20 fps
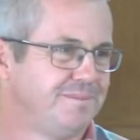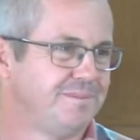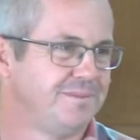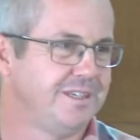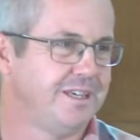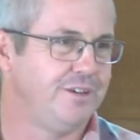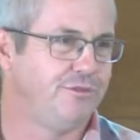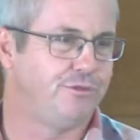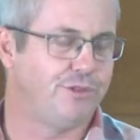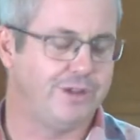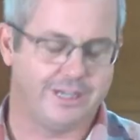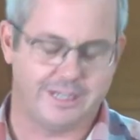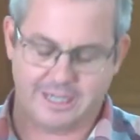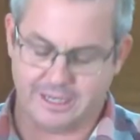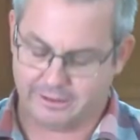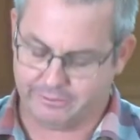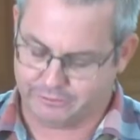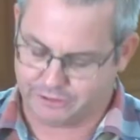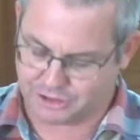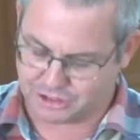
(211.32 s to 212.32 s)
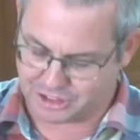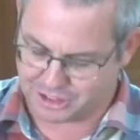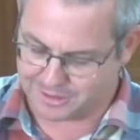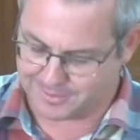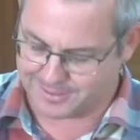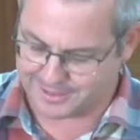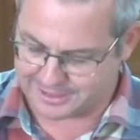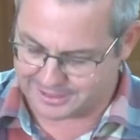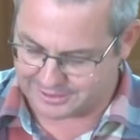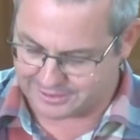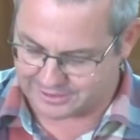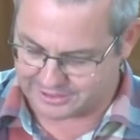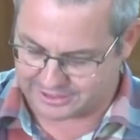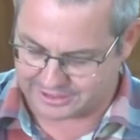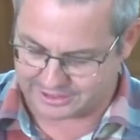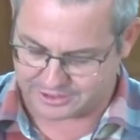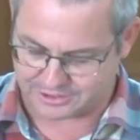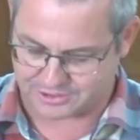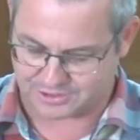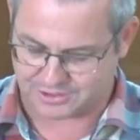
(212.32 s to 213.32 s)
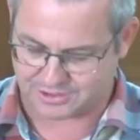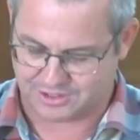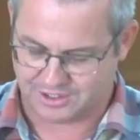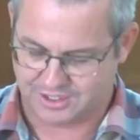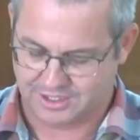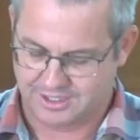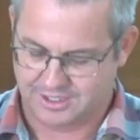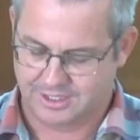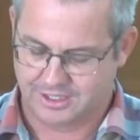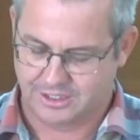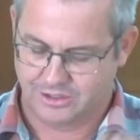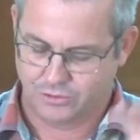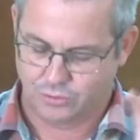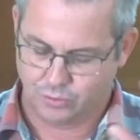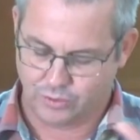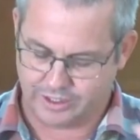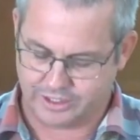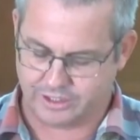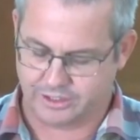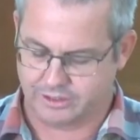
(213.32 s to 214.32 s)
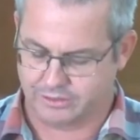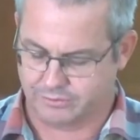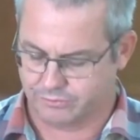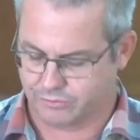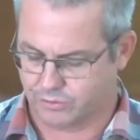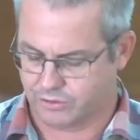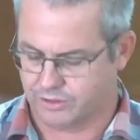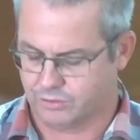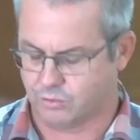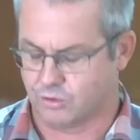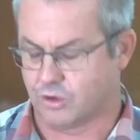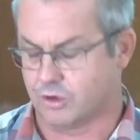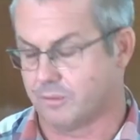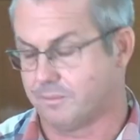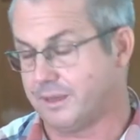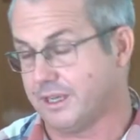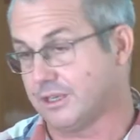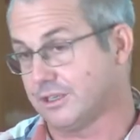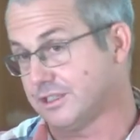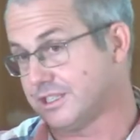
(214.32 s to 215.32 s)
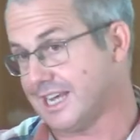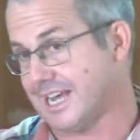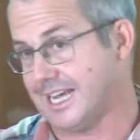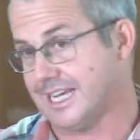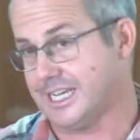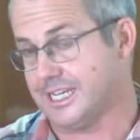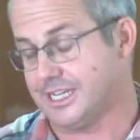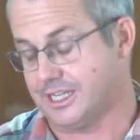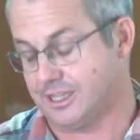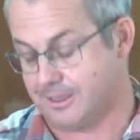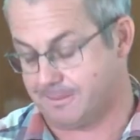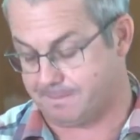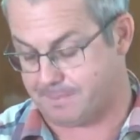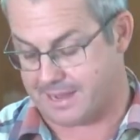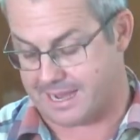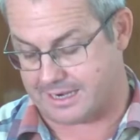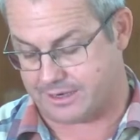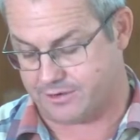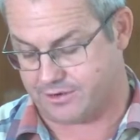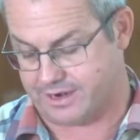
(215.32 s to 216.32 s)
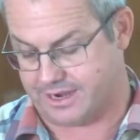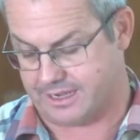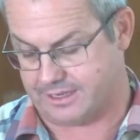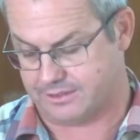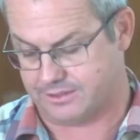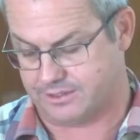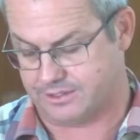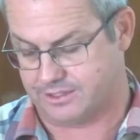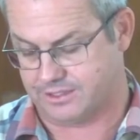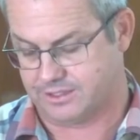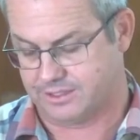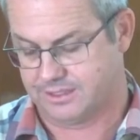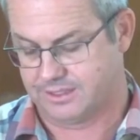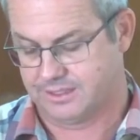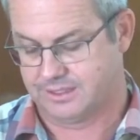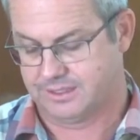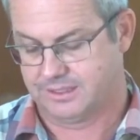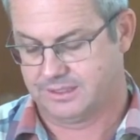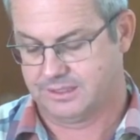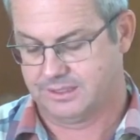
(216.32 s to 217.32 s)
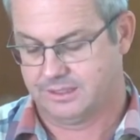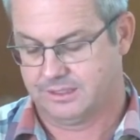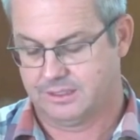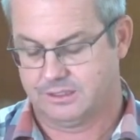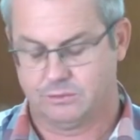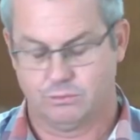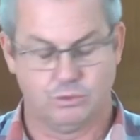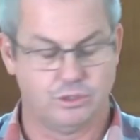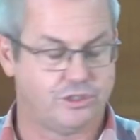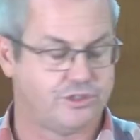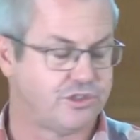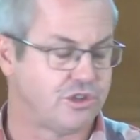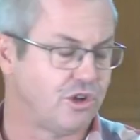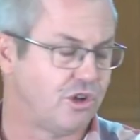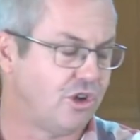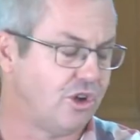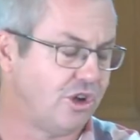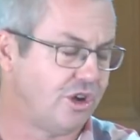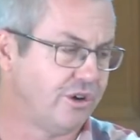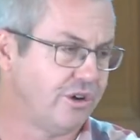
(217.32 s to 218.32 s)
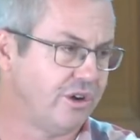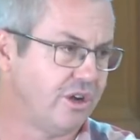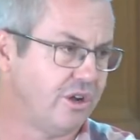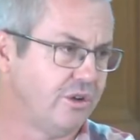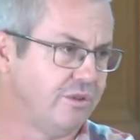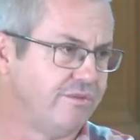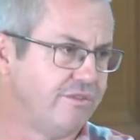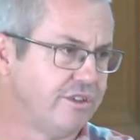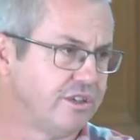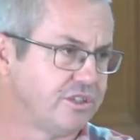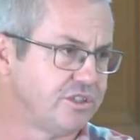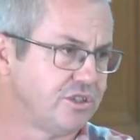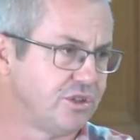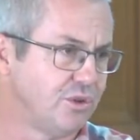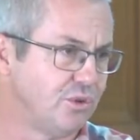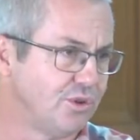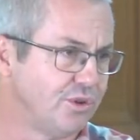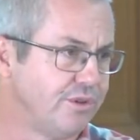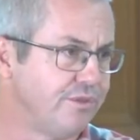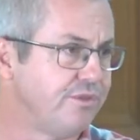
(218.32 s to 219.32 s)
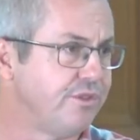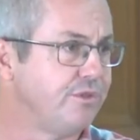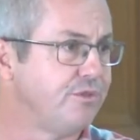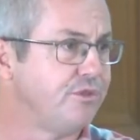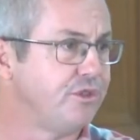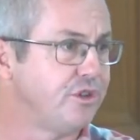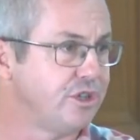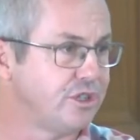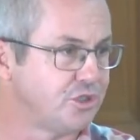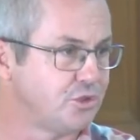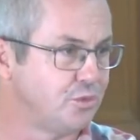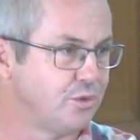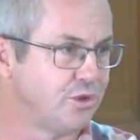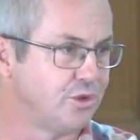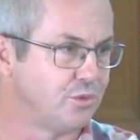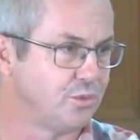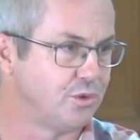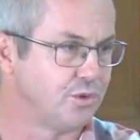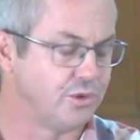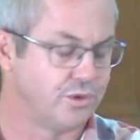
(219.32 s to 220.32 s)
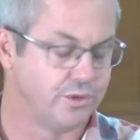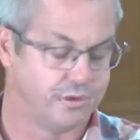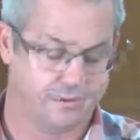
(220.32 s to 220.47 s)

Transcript: If we give Germany this, we can avoid war because hanging in the background was the horror of the slaughter of the First World War.